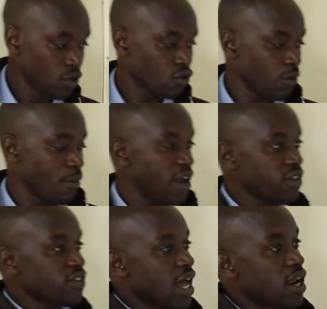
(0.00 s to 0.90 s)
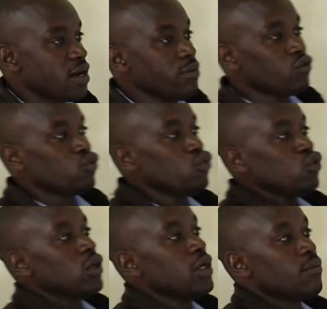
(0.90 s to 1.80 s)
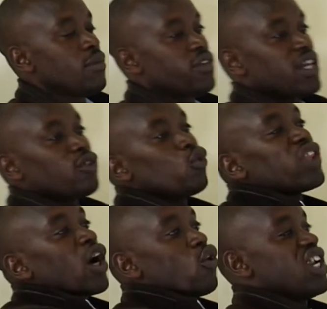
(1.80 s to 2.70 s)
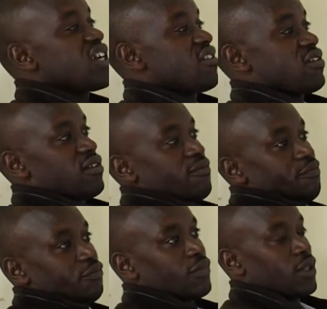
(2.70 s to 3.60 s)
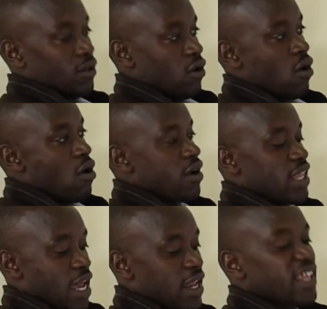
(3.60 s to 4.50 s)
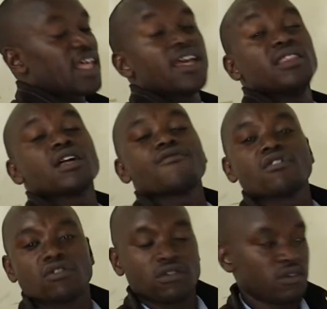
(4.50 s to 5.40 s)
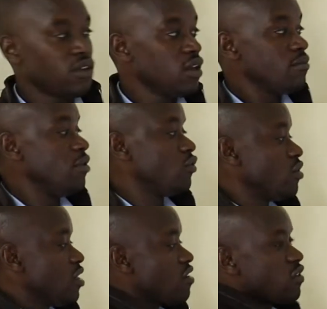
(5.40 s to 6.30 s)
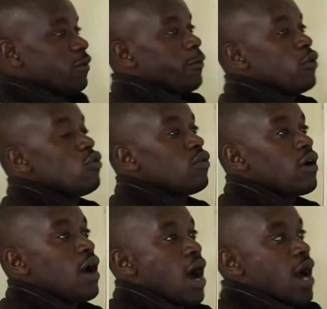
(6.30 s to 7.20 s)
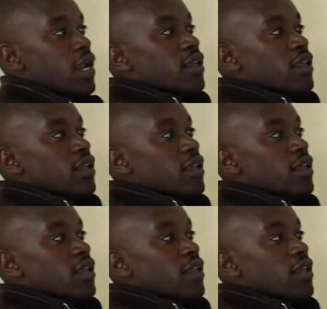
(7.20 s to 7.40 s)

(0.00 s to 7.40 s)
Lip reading: So buses are able to basically to interconnect, or they are like the interface between the CPU and